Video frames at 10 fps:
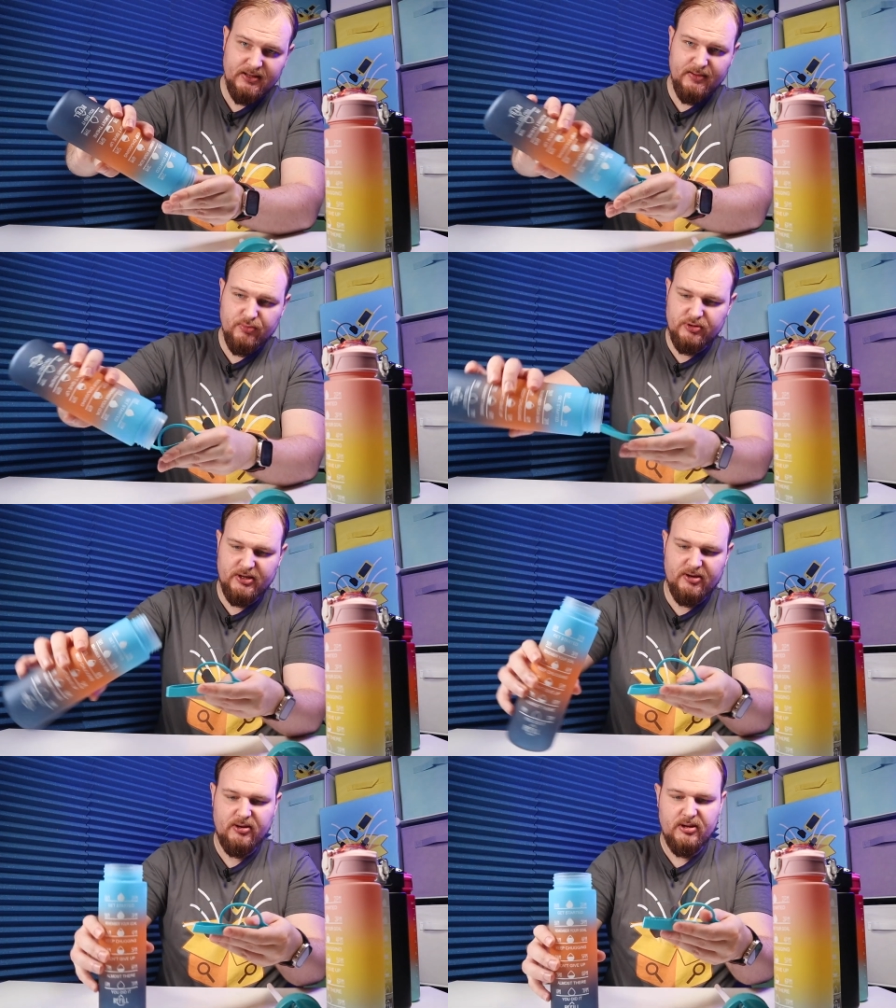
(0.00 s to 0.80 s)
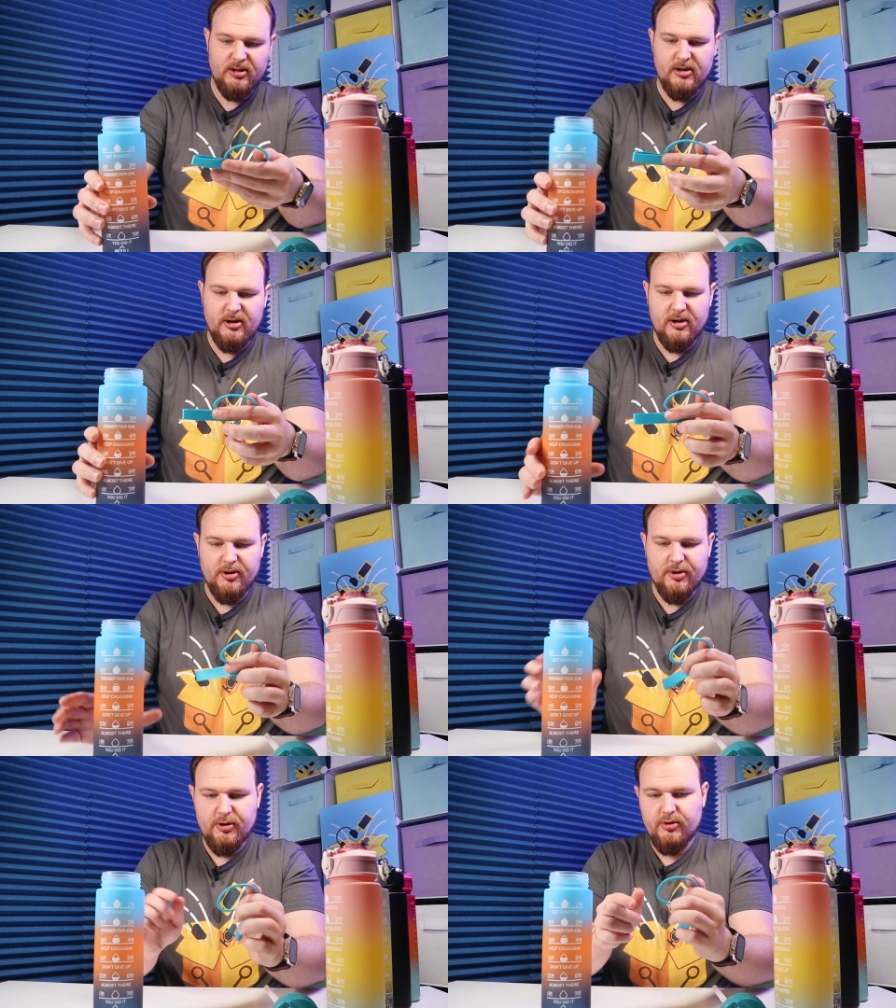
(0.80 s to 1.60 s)
the butter,
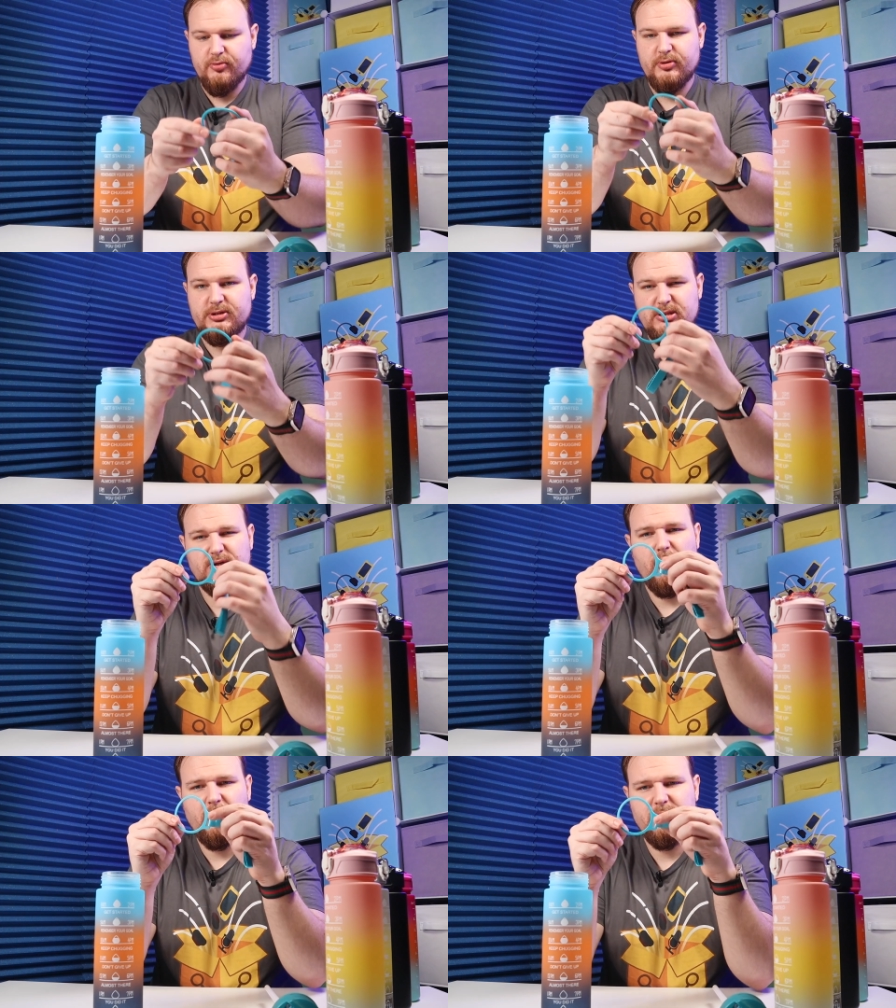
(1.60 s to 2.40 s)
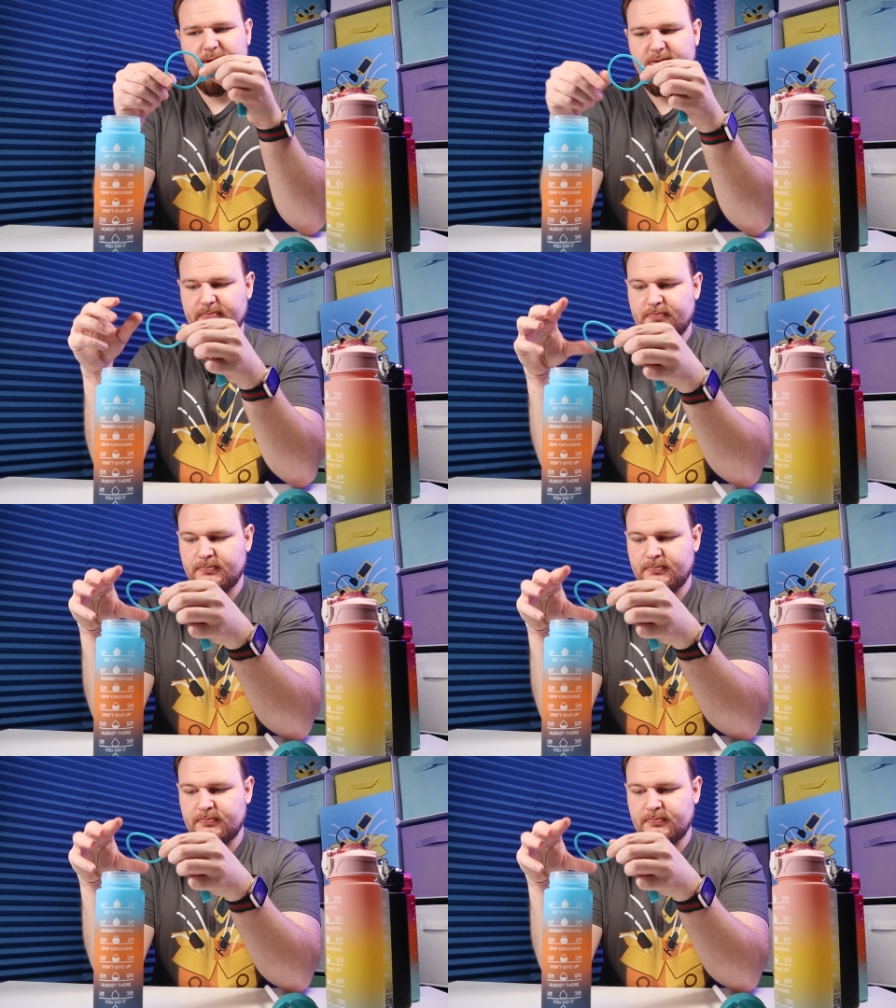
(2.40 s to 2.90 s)
which is holder.